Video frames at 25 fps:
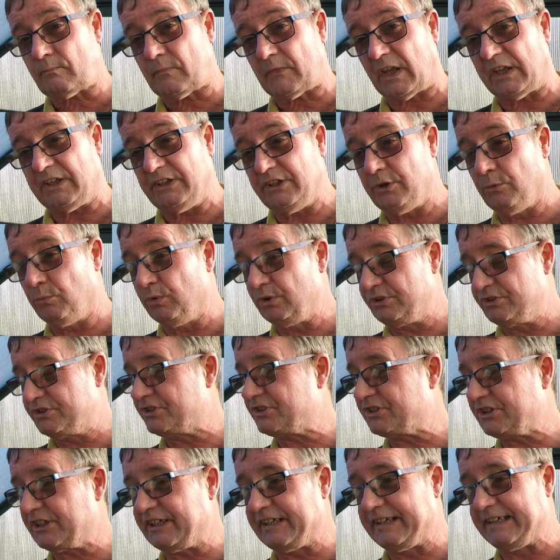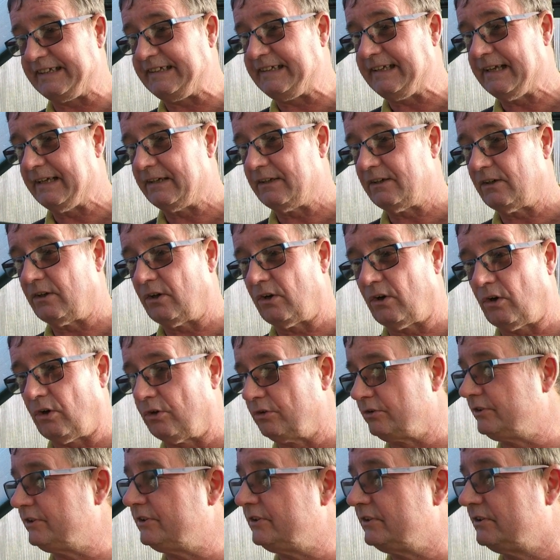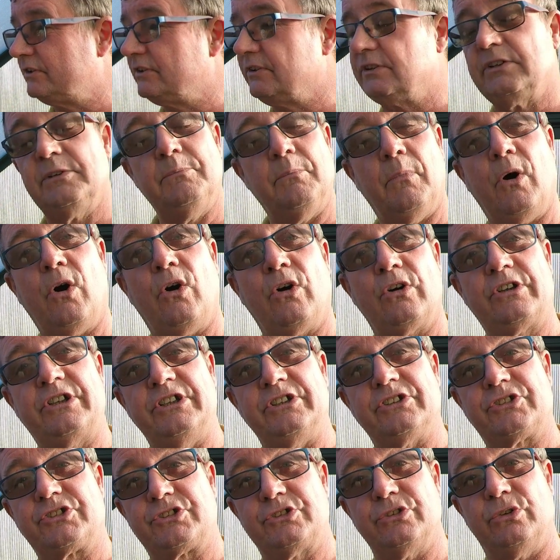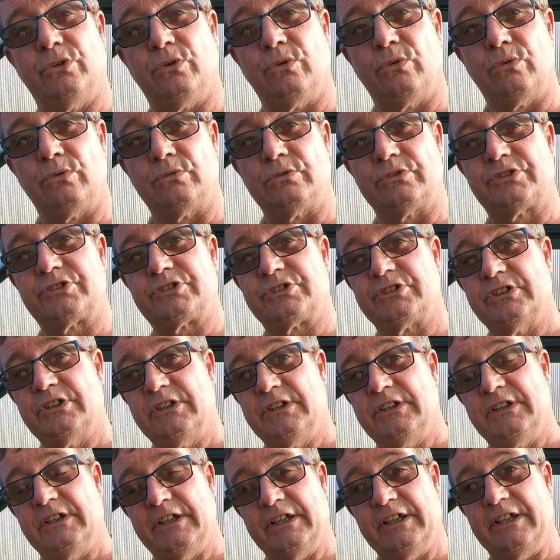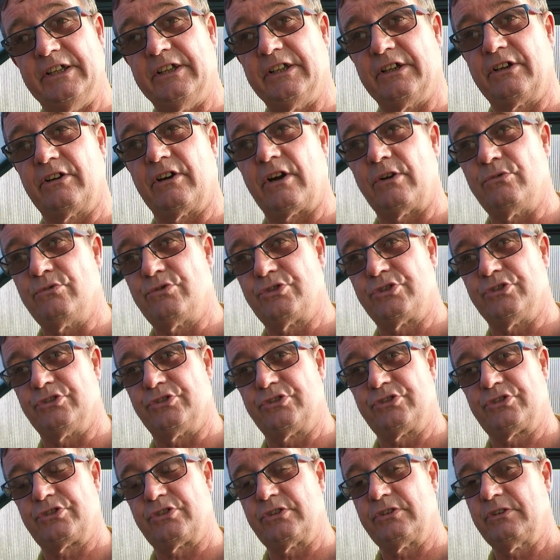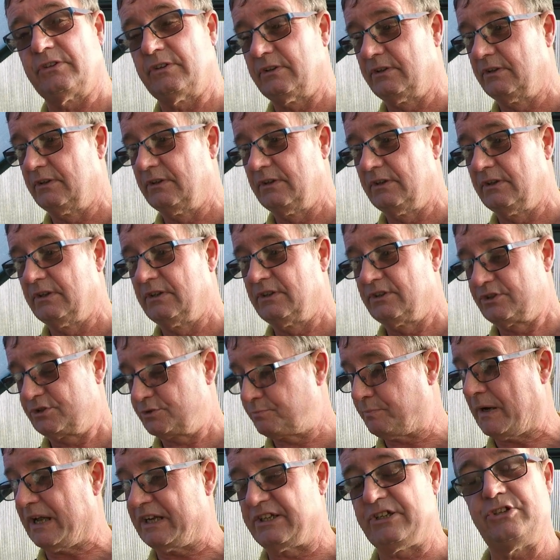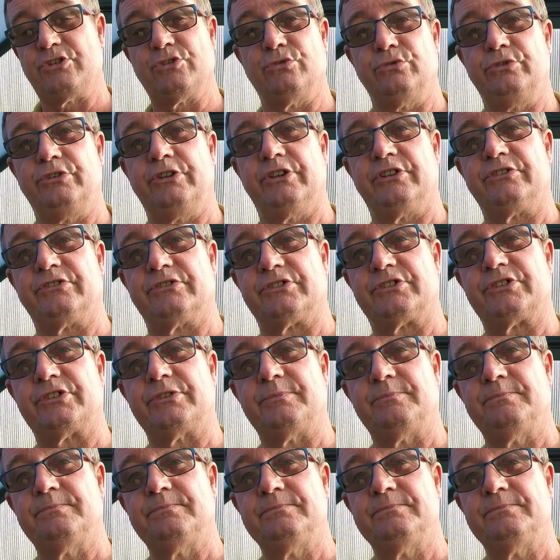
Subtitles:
you would see on market stalls in the grocers Spanish onions.